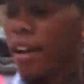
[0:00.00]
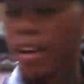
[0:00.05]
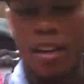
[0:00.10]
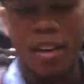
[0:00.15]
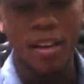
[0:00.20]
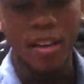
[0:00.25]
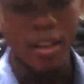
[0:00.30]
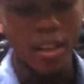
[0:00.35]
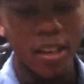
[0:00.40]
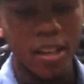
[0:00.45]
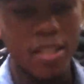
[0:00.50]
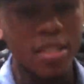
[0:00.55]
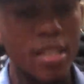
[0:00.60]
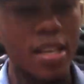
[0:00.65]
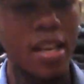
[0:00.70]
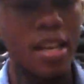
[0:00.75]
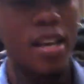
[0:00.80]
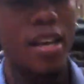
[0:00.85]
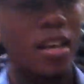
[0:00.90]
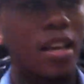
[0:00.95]
And
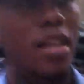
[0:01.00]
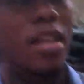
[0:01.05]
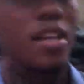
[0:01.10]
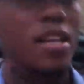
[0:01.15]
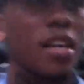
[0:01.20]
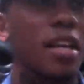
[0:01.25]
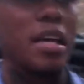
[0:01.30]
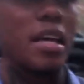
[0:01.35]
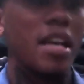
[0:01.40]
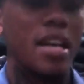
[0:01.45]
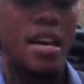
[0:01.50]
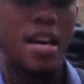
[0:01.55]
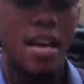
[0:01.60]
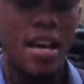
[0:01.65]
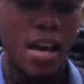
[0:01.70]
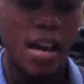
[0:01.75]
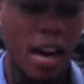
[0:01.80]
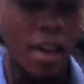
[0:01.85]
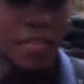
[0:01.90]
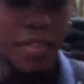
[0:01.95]

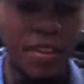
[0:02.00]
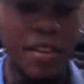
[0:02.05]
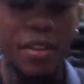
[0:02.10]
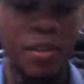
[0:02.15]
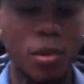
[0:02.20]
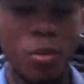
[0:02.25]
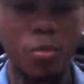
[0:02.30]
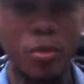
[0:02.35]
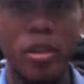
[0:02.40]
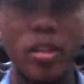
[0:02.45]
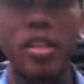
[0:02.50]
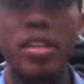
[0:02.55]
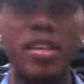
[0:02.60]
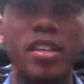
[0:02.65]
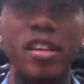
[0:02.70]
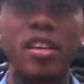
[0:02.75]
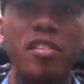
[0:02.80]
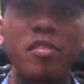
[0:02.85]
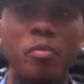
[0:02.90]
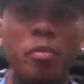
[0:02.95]
I think it'll really
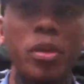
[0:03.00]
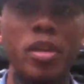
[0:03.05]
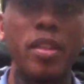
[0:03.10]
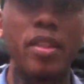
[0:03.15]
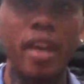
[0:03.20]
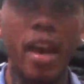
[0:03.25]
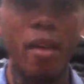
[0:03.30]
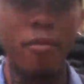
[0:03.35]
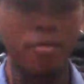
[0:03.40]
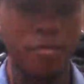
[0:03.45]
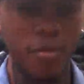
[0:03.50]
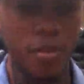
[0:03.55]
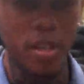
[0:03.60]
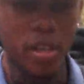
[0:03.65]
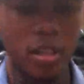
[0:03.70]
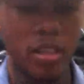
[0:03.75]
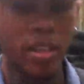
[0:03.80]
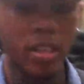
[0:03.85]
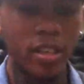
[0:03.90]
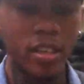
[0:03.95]
give me that
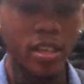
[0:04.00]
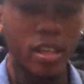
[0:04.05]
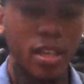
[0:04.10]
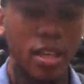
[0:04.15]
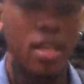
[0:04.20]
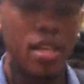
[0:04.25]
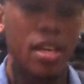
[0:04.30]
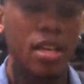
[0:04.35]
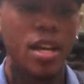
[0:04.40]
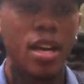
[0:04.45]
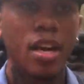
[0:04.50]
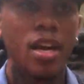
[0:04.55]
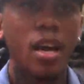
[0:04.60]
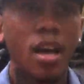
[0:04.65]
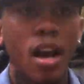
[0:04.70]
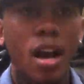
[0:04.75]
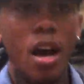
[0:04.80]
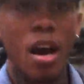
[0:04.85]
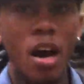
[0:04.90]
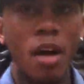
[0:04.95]
feeling
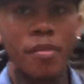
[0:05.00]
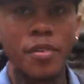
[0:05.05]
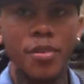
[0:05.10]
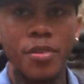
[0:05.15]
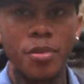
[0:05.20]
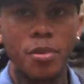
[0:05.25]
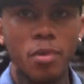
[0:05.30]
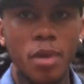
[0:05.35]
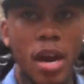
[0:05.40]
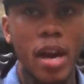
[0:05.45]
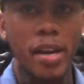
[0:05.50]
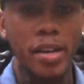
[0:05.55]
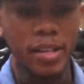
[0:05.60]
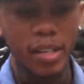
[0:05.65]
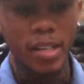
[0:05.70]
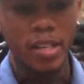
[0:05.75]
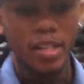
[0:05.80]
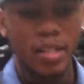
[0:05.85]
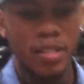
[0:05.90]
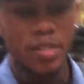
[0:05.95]
of a
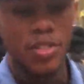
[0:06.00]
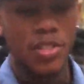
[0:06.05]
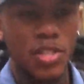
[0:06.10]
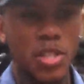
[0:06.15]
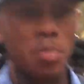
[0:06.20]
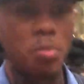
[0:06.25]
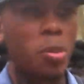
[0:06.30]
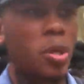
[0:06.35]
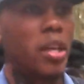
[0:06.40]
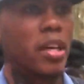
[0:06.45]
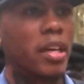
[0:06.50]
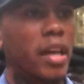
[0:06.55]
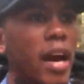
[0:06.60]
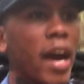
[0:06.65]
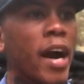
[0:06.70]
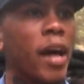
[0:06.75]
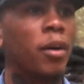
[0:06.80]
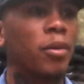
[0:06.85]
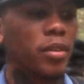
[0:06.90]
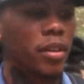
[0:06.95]
thru-hike, just being
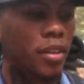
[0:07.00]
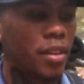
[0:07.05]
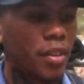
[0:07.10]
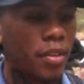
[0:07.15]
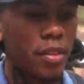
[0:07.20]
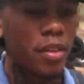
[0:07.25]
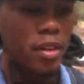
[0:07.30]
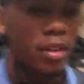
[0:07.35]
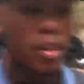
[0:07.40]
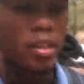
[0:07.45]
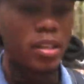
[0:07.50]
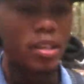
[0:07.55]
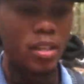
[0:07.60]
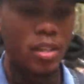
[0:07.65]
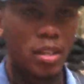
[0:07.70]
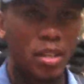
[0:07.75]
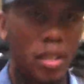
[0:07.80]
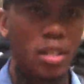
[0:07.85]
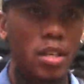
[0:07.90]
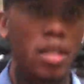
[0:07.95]
out in the
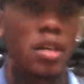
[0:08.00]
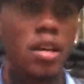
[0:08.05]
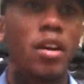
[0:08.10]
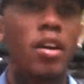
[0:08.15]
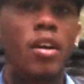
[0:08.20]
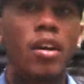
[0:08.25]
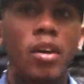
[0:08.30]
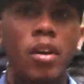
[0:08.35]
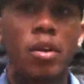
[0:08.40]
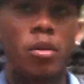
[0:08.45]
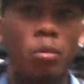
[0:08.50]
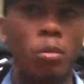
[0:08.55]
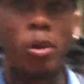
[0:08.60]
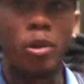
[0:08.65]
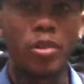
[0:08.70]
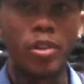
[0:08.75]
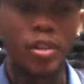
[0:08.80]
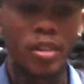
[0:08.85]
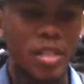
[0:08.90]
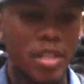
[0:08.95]

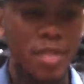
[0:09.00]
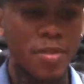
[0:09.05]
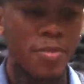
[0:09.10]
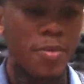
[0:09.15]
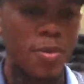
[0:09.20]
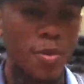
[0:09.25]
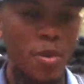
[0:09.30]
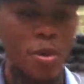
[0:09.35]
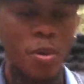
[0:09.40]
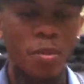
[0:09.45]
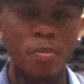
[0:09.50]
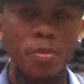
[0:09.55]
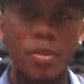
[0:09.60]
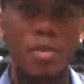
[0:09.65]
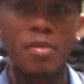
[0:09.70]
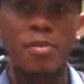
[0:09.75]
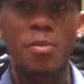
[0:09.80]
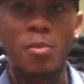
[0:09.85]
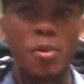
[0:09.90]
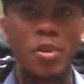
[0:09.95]
wilderness for
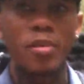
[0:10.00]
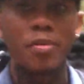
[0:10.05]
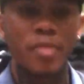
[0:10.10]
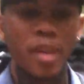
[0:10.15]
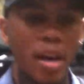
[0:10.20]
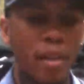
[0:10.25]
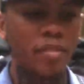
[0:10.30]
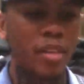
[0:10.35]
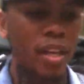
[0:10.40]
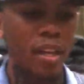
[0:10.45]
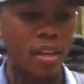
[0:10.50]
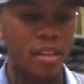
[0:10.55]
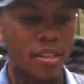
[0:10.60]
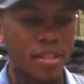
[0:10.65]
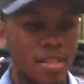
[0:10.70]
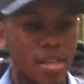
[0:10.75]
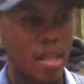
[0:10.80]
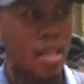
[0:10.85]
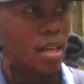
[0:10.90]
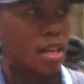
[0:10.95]
4 to 5
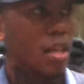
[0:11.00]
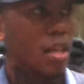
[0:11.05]
days.